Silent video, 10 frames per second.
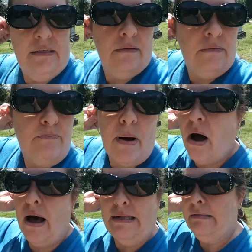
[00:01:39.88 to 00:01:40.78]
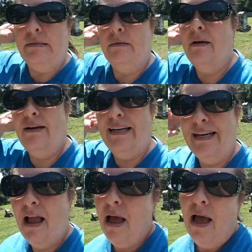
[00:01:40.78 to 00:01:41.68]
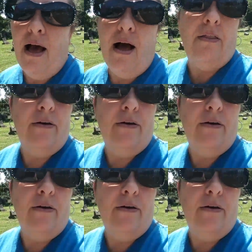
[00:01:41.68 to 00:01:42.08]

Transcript: and pods and all